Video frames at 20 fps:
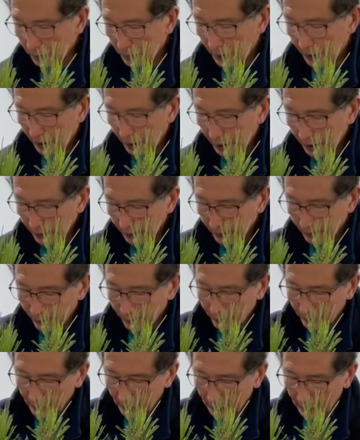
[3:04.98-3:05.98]
being,
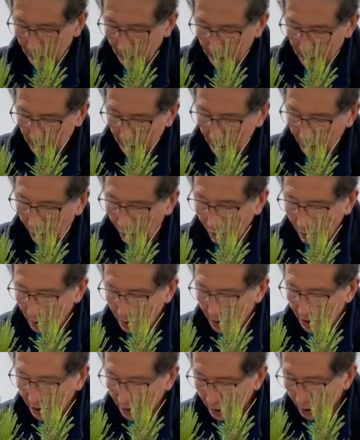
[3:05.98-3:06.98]
the long
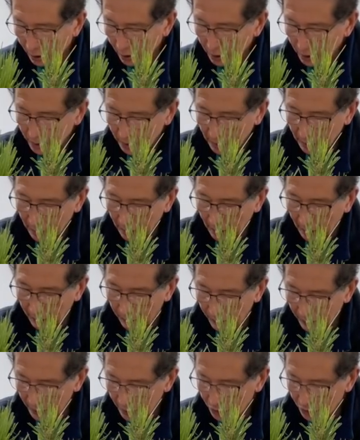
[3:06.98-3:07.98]
needles are very